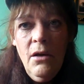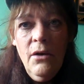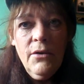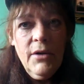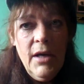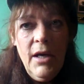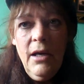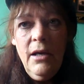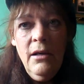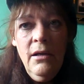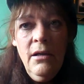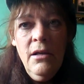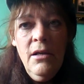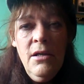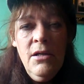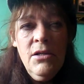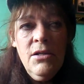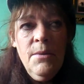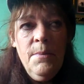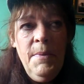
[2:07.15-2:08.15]
Okay,
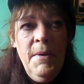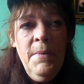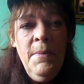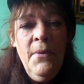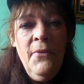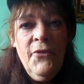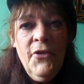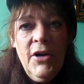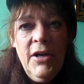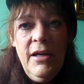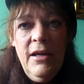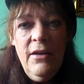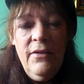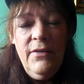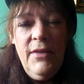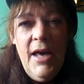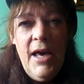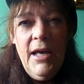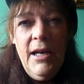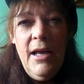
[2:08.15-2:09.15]
so people
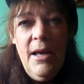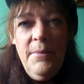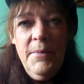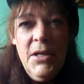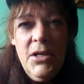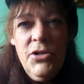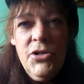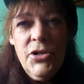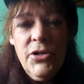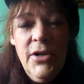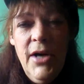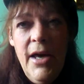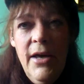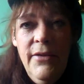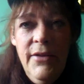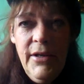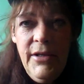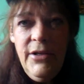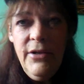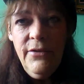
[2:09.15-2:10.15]
forget that. I'm not sure how
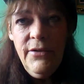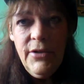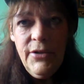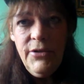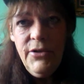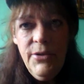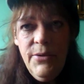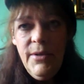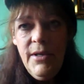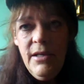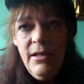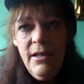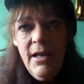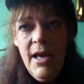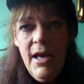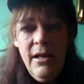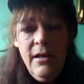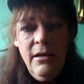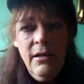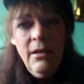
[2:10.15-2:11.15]
they, they're doing
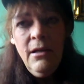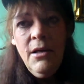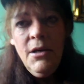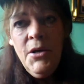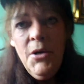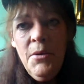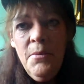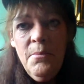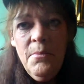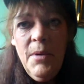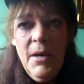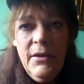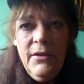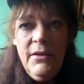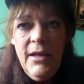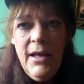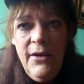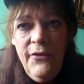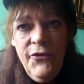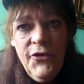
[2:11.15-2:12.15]
that, but
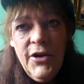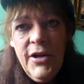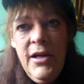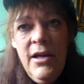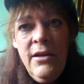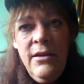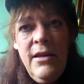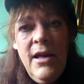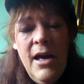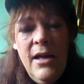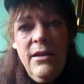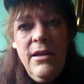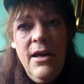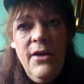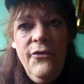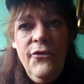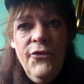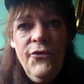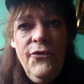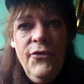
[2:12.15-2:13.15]
they forget that.
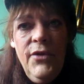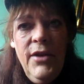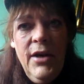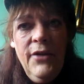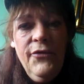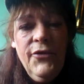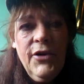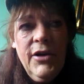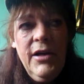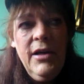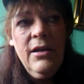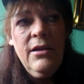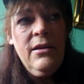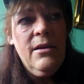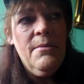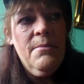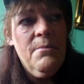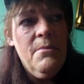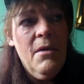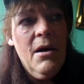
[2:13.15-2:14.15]
They, they forget
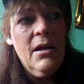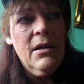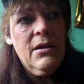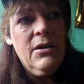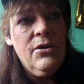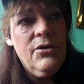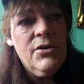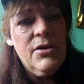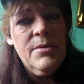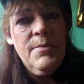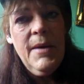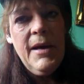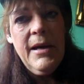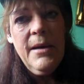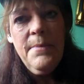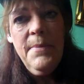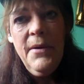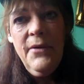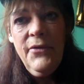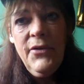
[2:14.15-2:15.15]
that molecules make
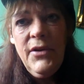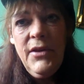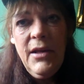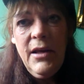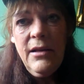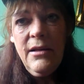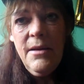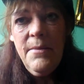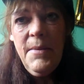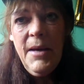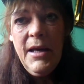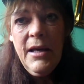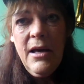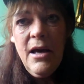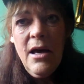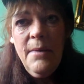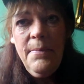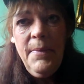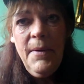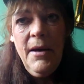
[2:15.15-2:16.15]
up everything. They make
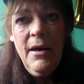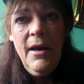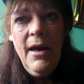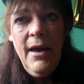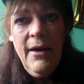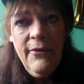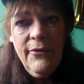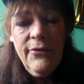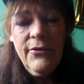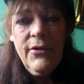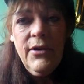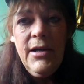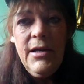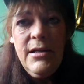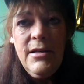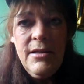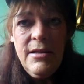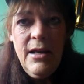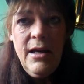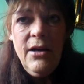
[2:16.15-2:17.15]
up every
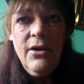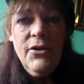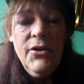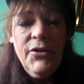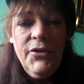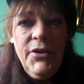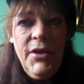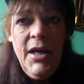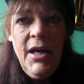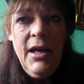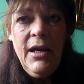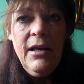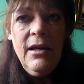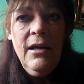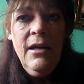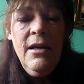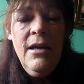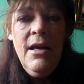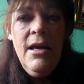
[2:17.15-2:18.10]
single thing.